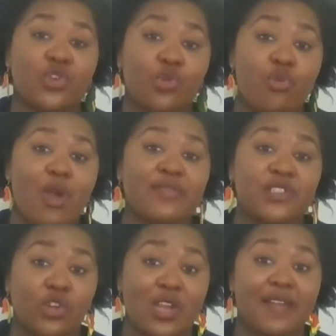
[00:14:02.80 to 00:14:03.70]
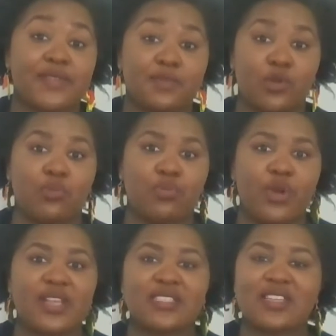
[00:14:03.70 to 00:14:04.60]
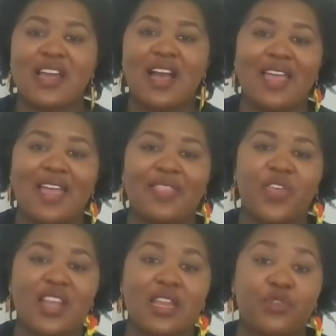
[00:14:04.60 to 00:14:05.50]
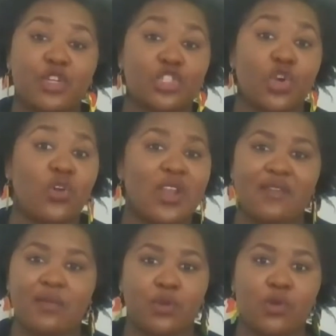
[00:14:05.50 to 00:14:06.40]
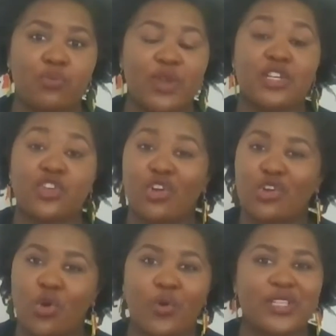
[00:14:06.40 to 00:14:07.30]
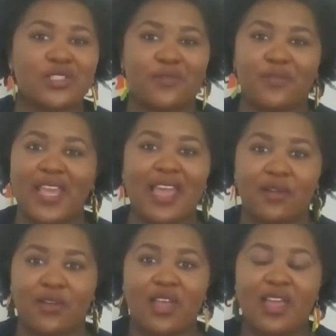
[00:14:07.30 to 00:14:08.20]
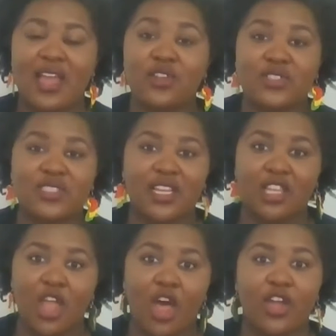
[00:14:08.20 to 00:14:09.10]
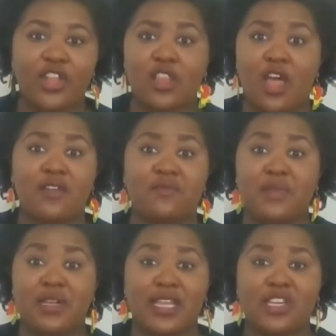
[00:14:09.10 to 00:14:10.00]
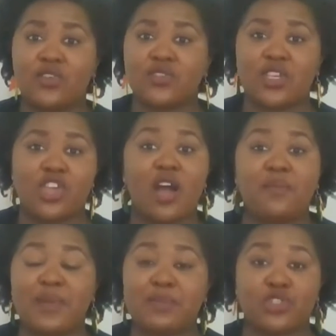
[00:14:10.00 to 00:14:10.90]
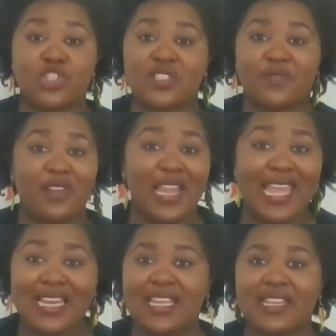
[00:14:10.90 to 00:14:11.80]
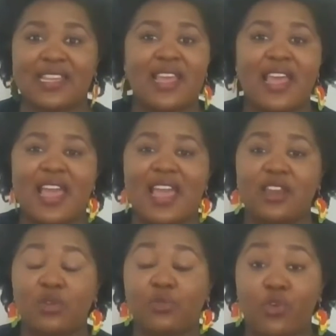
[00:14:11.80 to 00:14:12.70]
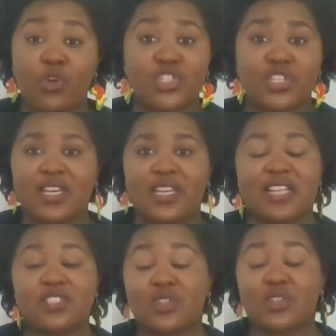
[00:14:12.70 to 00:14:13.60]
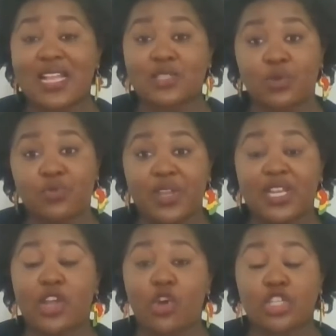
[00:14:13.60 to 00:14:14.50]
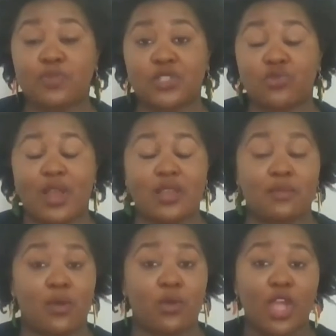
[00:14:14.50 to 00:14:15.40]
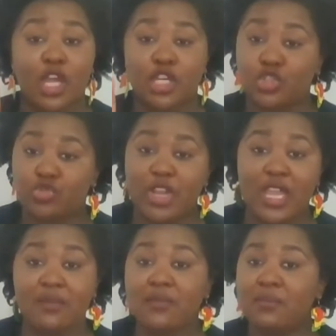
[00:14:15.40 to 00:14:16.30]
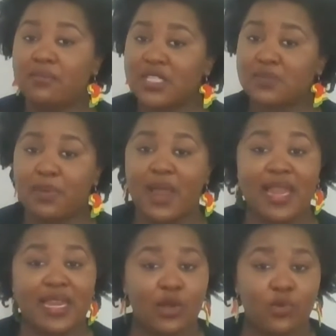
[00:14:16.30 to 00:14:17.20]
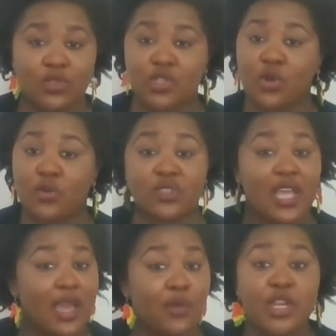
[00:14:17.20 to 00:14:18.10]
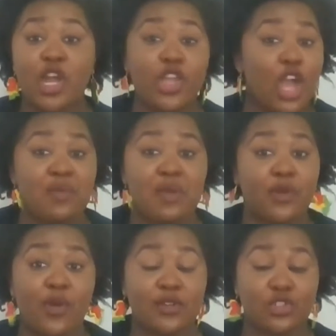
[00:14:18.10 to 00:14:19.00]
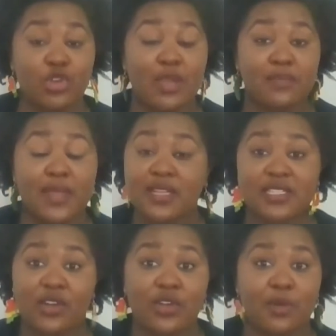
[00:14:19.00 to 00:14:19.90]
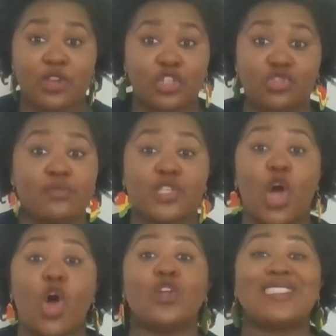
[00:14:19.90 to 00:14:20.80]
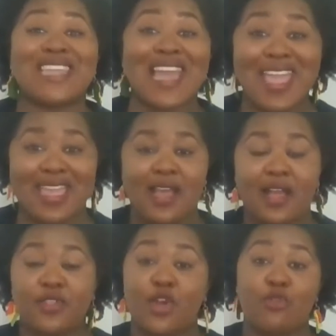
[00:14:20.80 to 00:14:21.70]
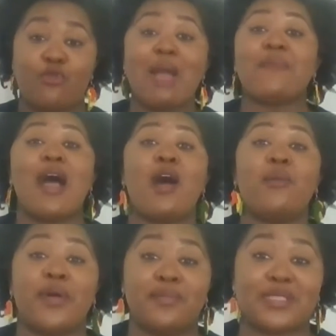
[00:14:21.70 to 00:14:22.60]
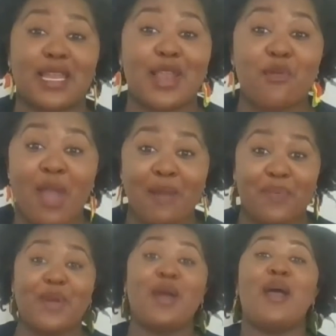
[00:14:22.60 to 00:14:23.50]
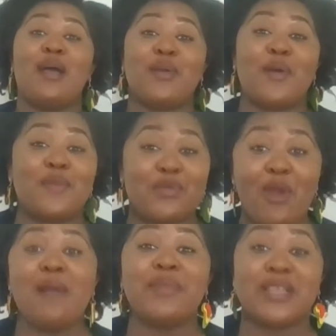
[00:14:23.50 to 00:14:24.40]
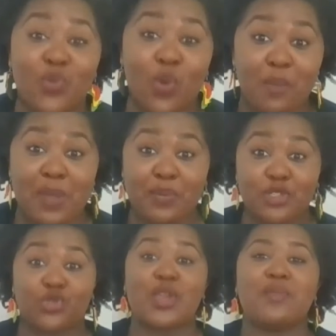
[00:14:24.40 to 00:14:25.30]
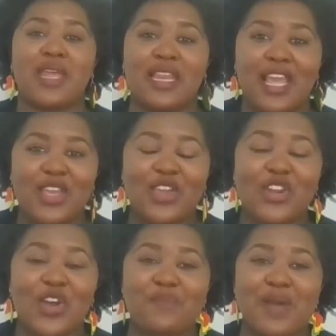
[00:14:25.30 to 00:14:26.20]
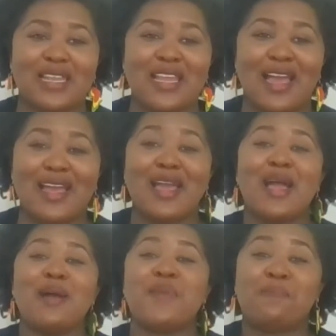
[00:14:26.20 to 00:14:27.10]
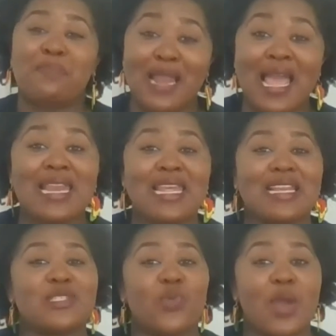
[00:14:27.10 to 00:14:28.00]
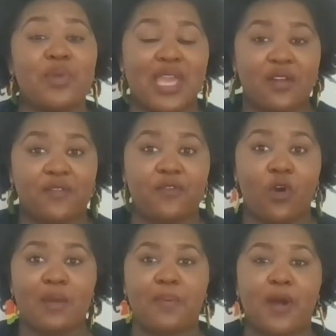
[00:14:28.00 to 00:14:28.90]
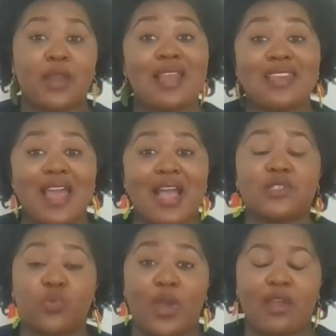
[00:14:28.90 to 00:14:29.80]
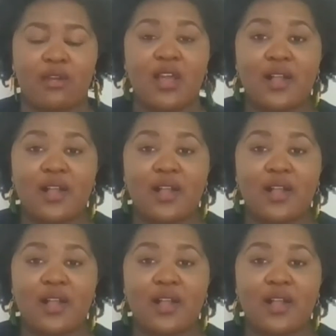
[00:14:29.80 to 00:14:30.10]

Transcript: to Craft Your Life's Blueprint, I think that if you don't have a blueprint, you're going to fail. And you see a lot of millennials and young people just flailing. And unfortunately, and so that's what really urged me to write the book. Dream plus plan equals goals. And we know young people know how to dream. They can tell you about their dreams all day. Their rap albums and their rap Grammys won on people dreaming, you know, but planning is where we kind of fall apart. And that's where